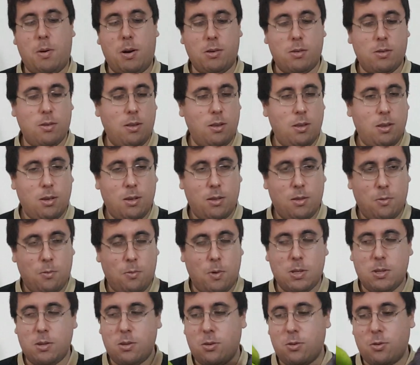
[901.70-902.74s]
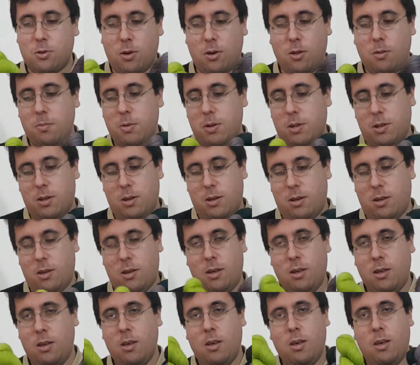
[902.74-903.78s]
parcel. It was a struggle, but
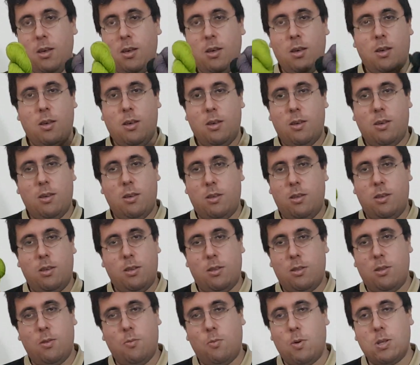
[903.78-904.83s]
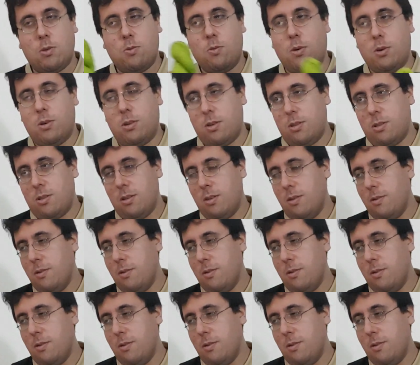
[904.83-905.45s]
it was worth it.